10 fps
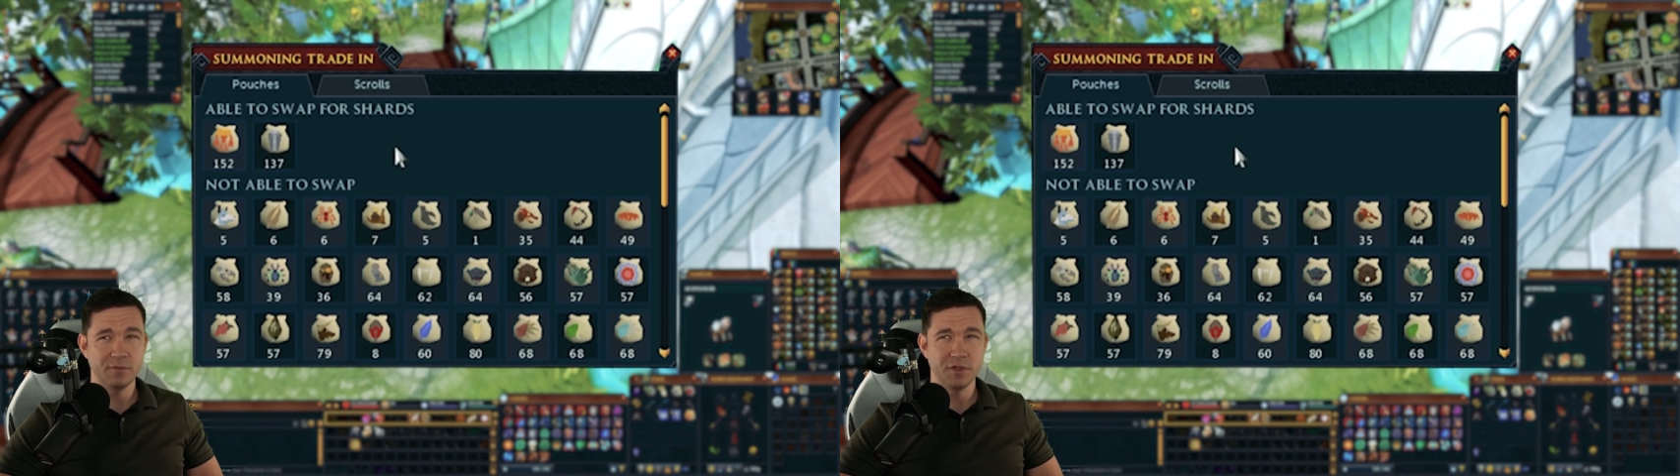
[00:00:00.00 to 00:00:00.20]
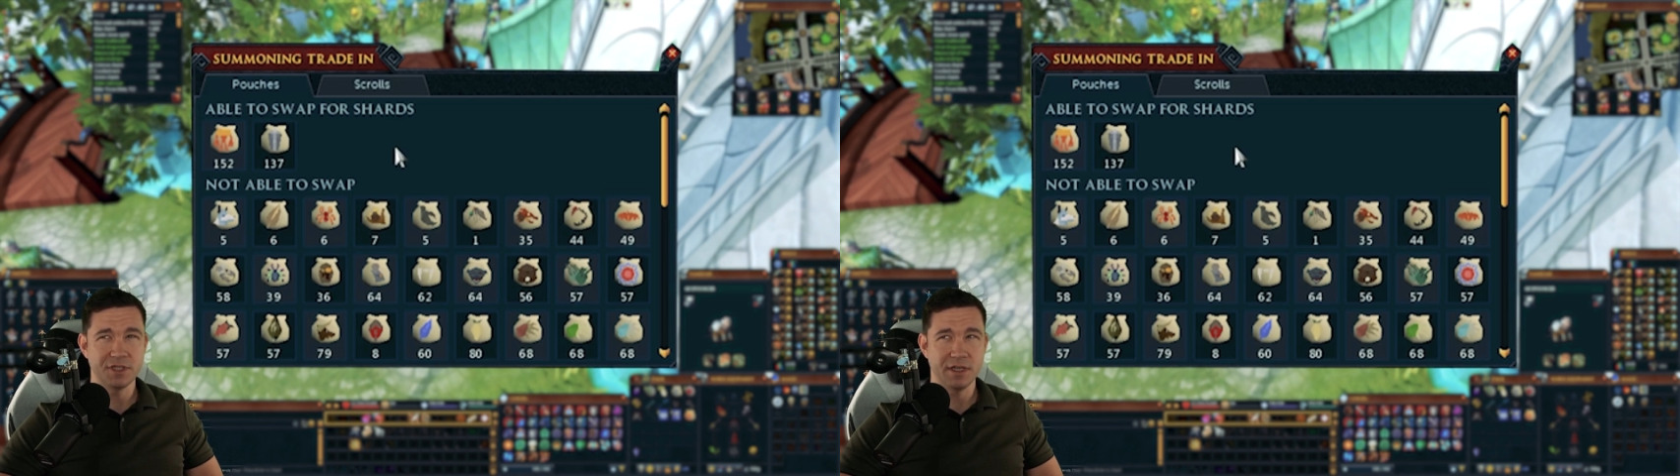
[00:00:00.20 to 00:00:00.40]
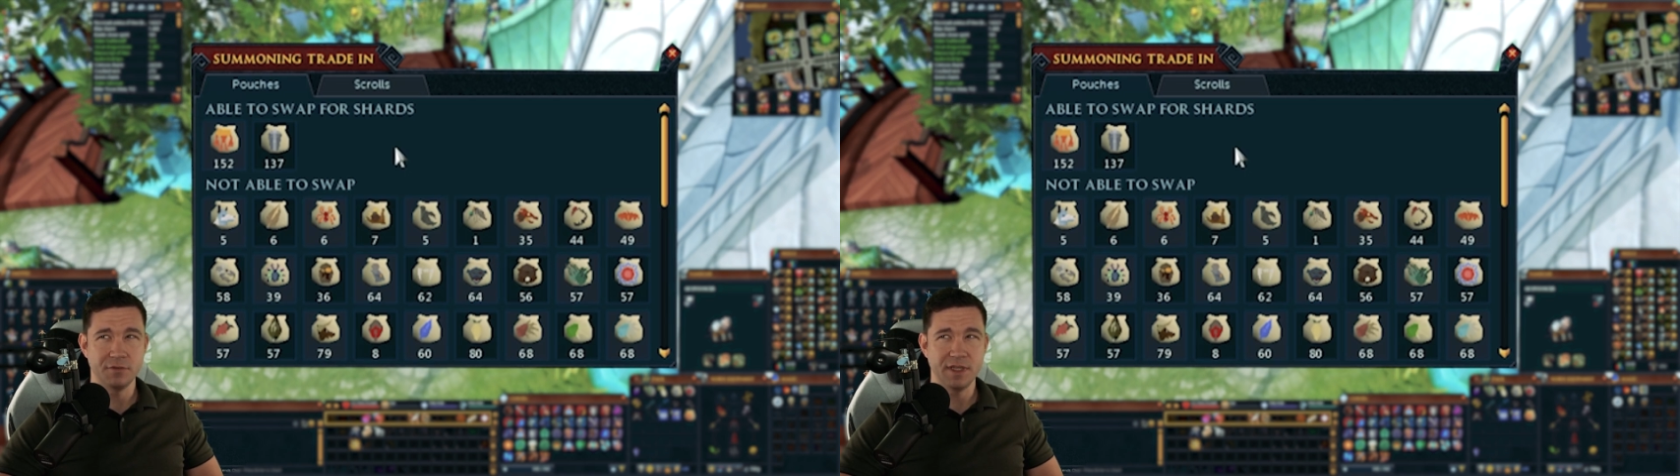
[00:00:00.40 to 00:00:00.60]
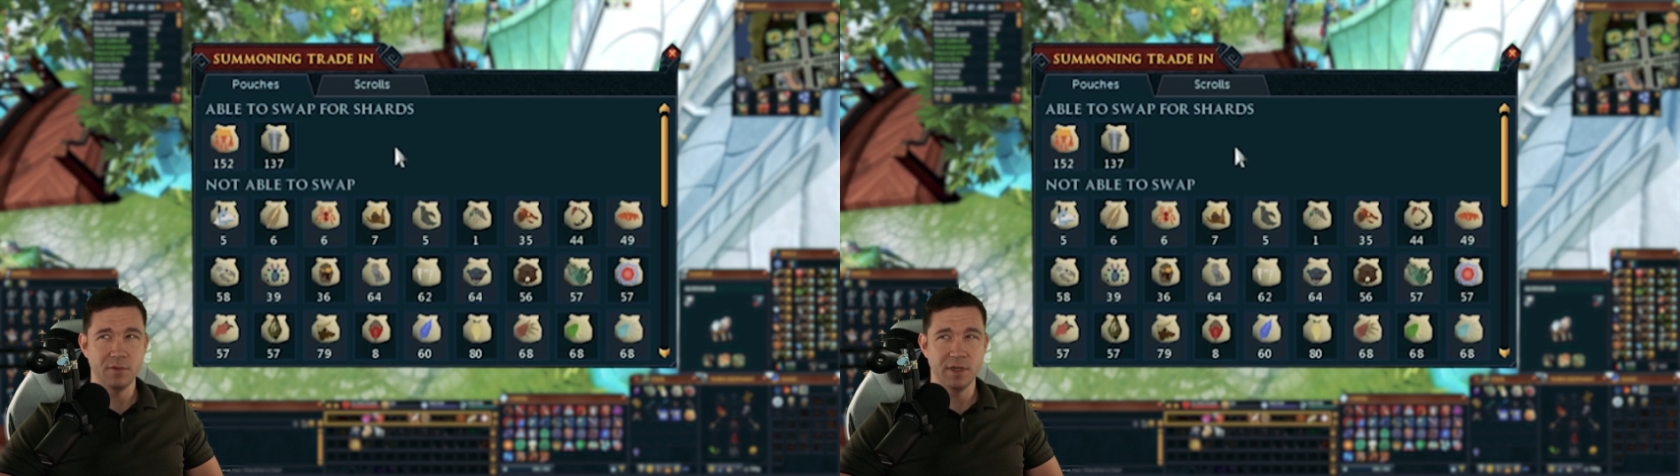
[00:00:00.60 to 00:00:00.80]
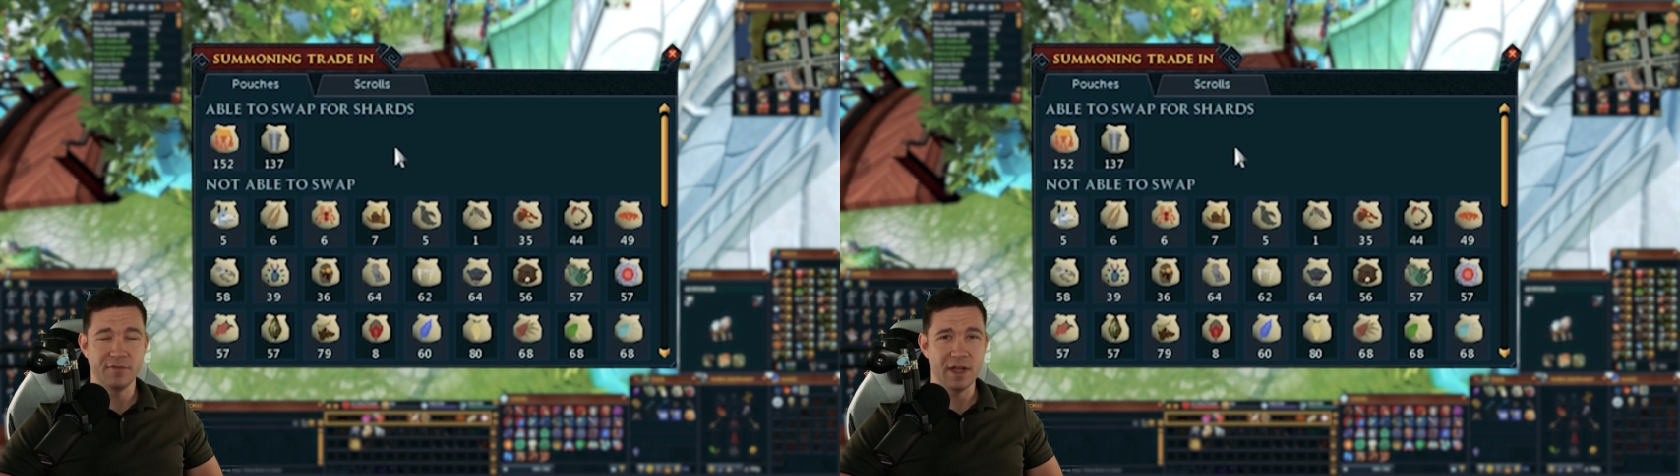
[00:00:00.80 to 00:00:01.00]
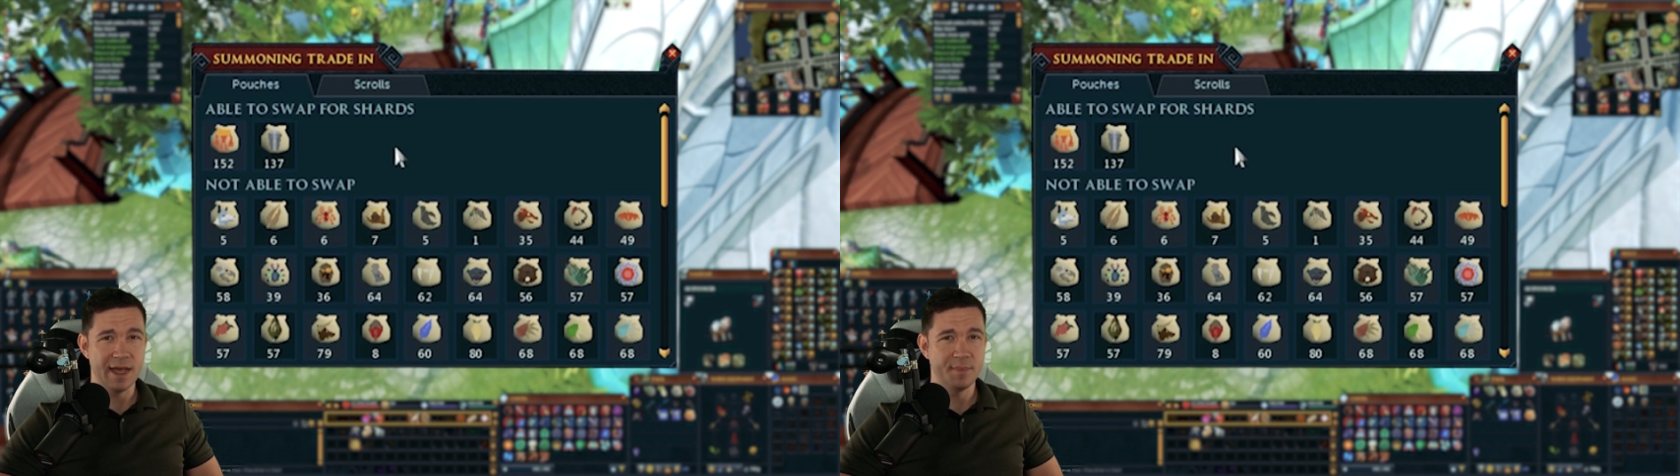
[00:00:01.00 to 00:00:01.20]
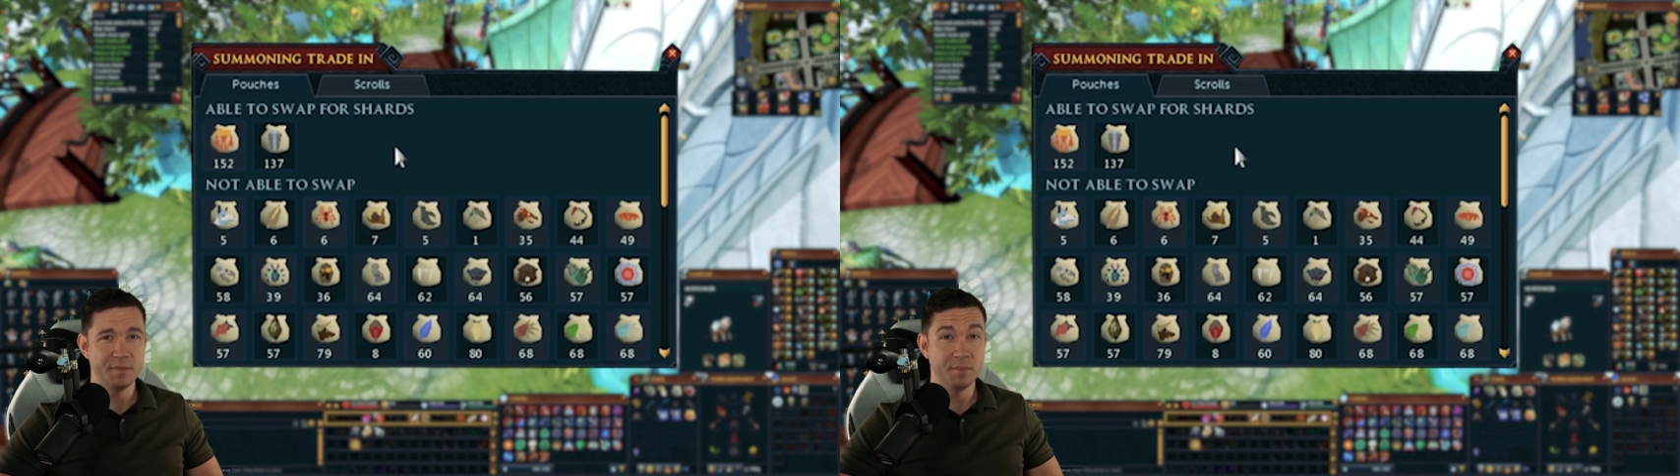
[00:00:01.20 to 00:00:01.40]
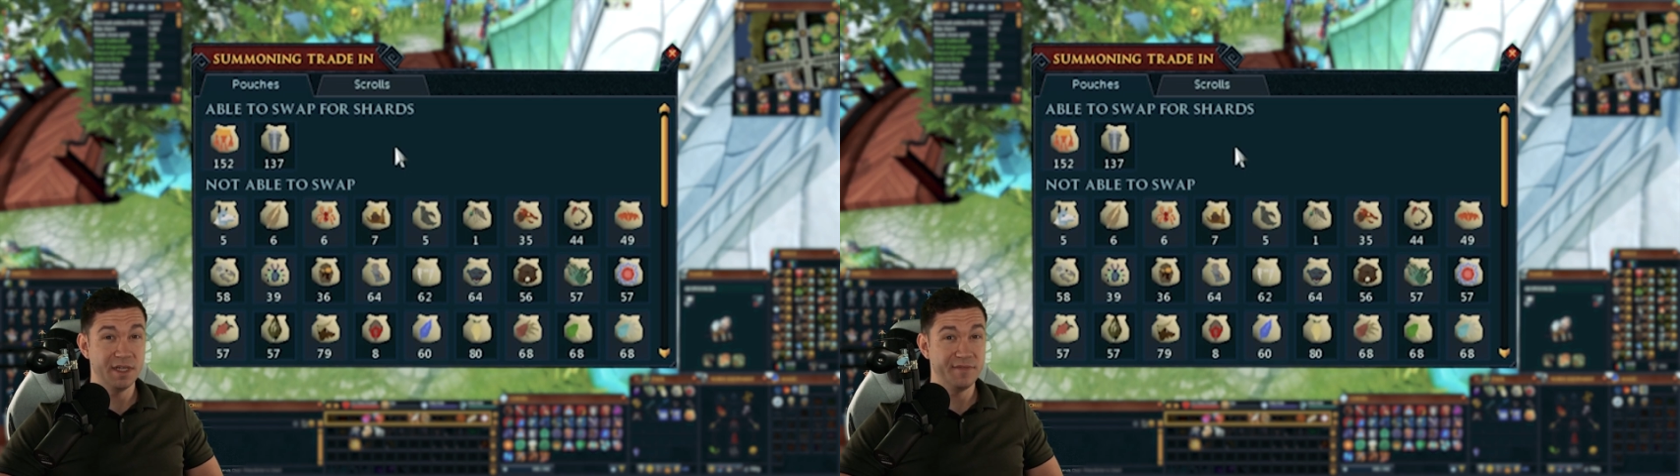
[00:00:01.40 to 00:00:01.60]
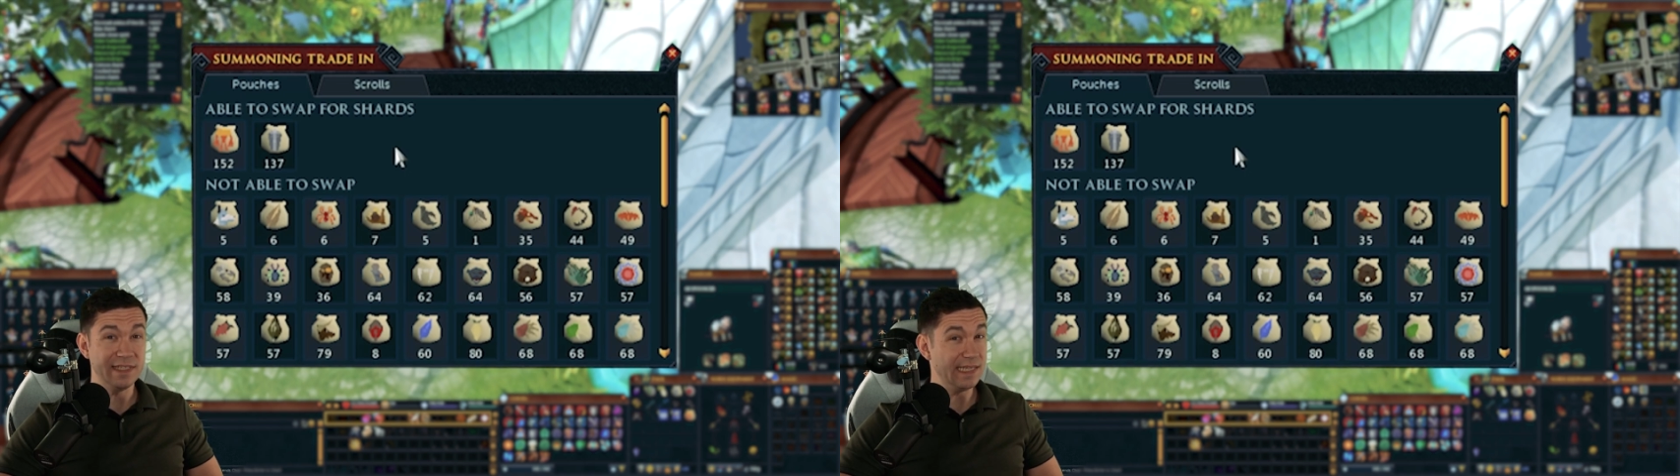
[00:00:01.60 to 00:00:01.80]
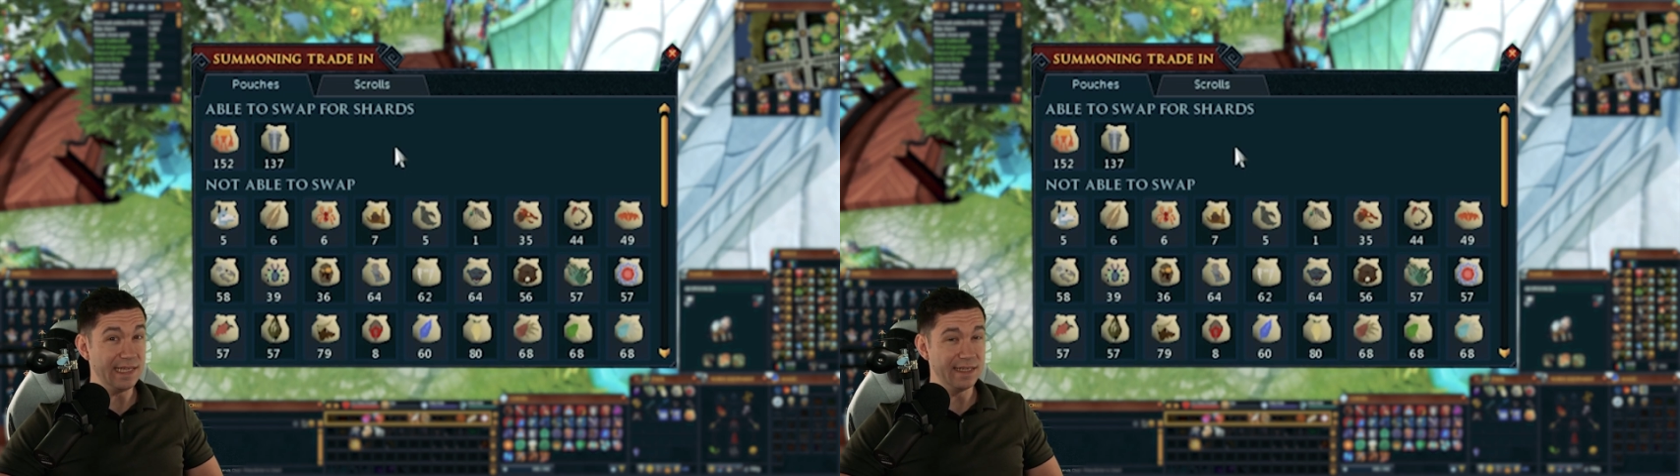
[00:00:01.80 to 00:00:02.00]
which I don't think would ever happen. But if it
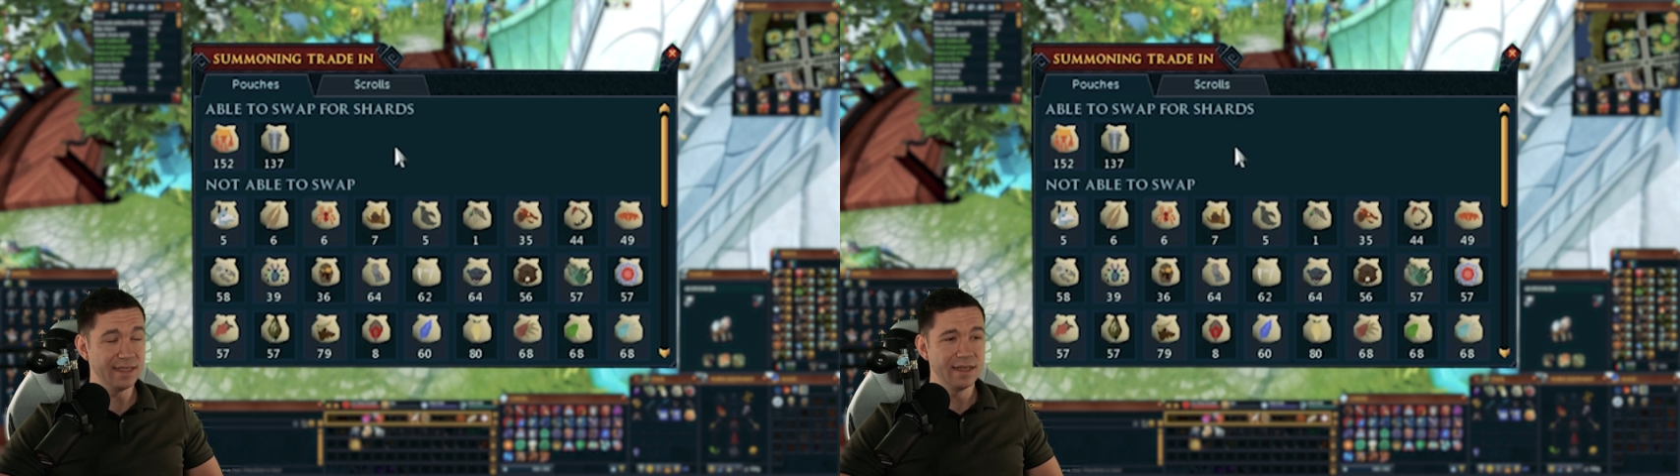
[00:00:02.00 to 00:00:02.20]
did,